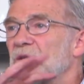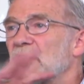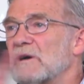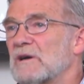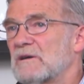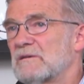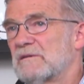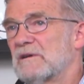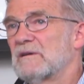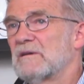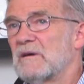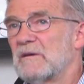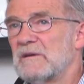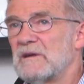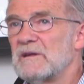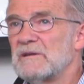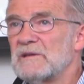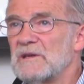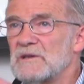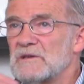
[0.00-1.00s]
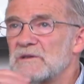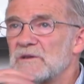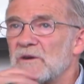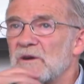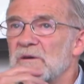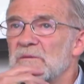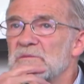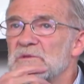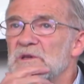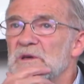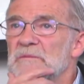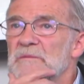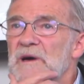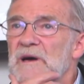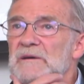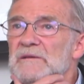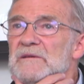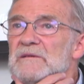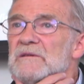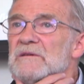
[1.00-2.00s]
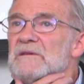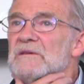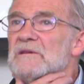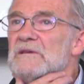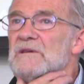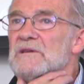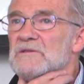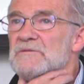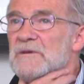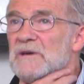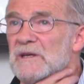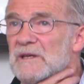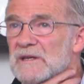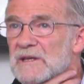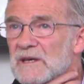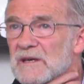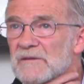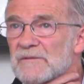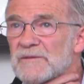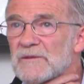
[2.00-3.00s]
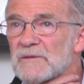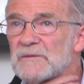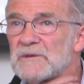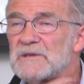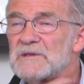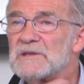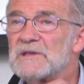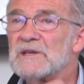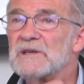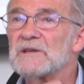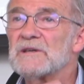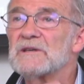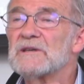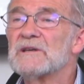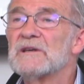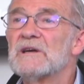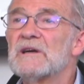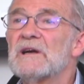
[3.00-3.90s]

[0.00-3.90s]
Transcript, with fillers: talk uh, in these terms about Israeli influence here.